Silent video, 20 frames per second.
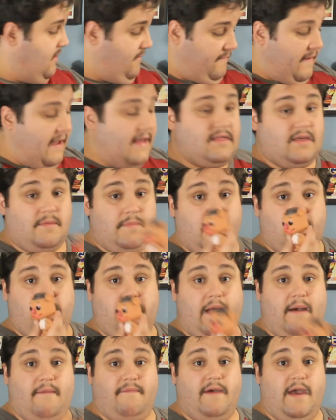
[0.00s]
this Fozzie Bear
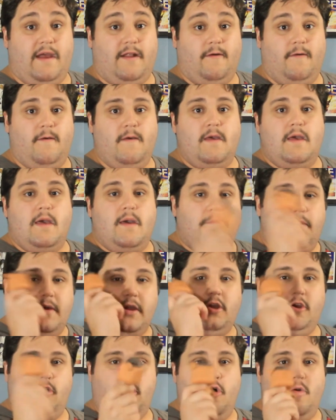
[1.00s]
pop model. But
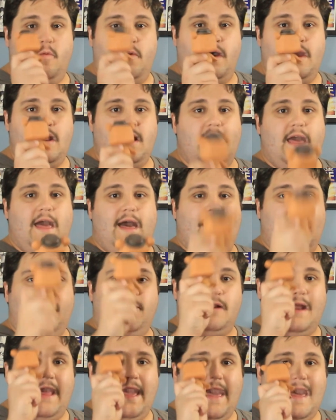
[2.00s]
you know what? I
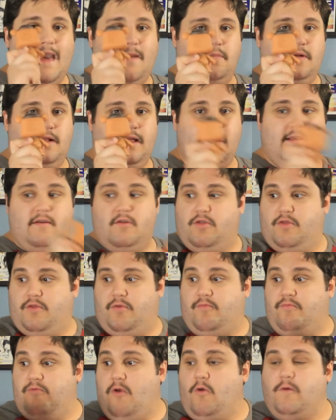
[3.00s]
would happily
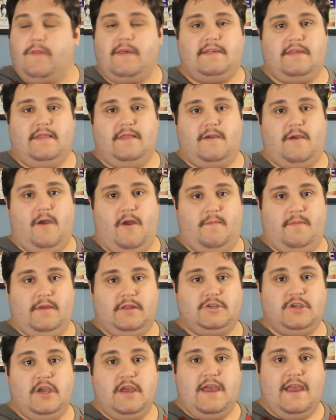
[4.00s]
throw this in the
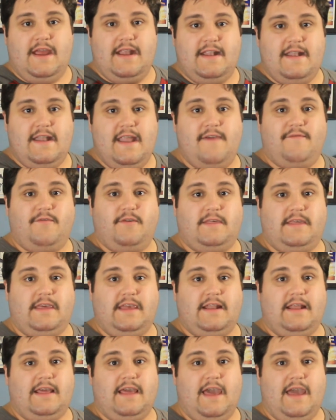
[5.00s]
garbage. Never
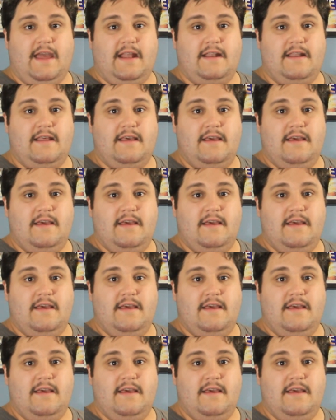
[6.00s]
see it again.